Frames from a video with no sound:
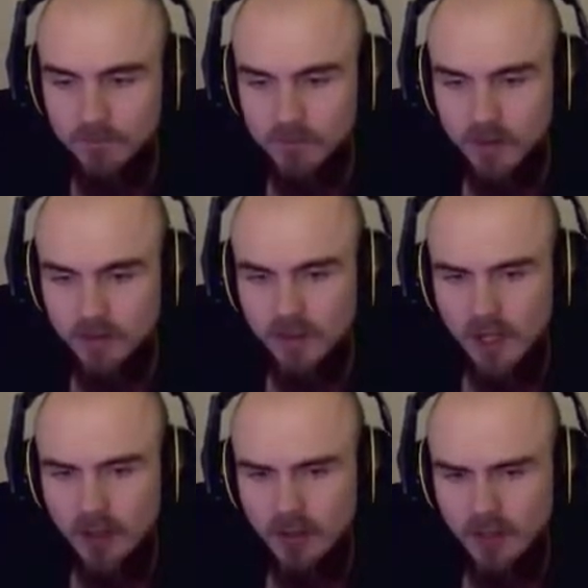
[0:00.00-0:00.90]
I think
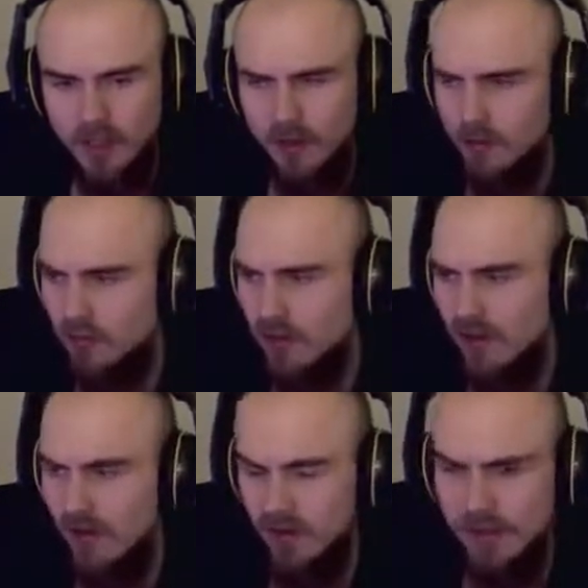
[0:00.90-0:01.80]
how you get a
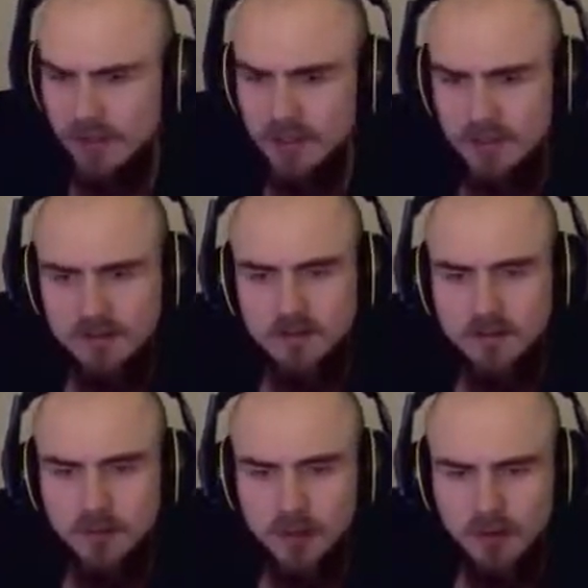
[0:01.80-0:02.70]
critical hit is
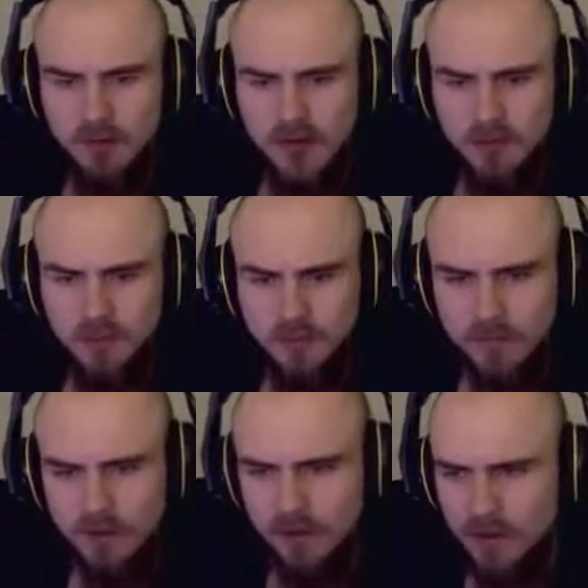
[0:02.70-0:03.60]
completely random.
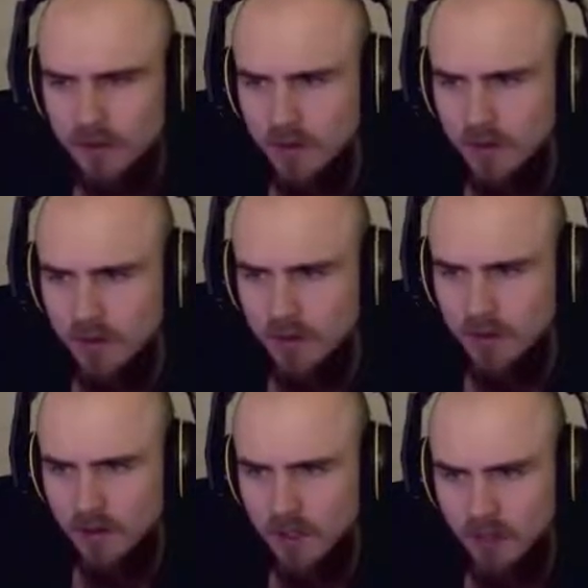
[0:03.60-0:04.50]

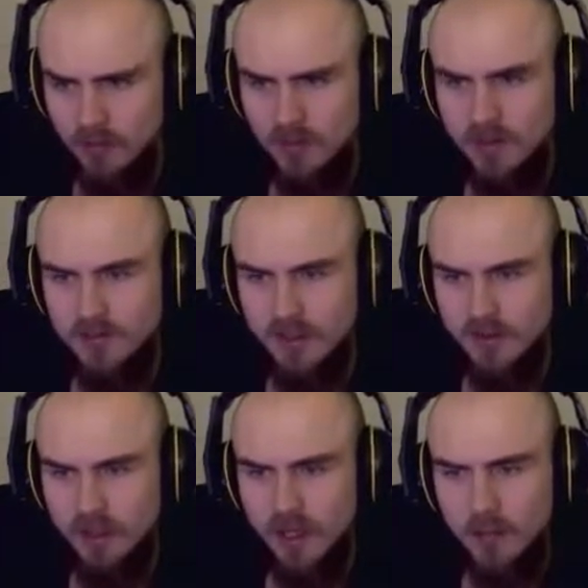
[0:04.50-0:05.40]
I don't think there's any
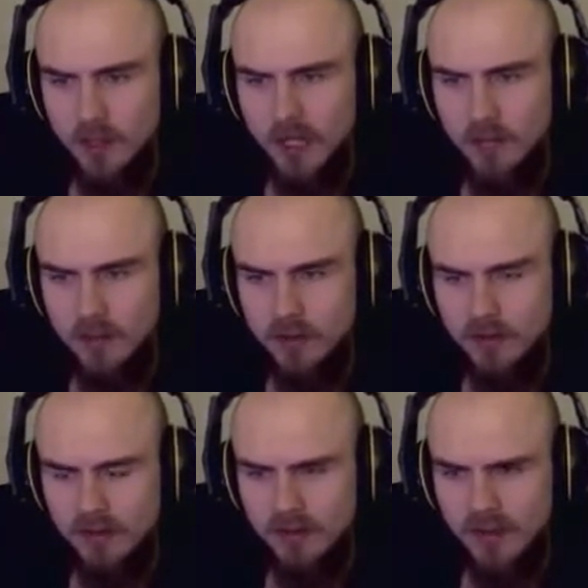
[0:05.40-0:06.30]
timing element
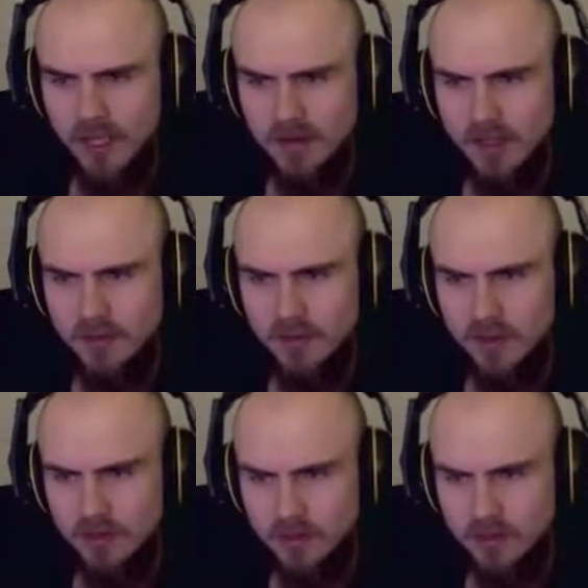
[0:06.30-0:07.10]
or anything like that to it.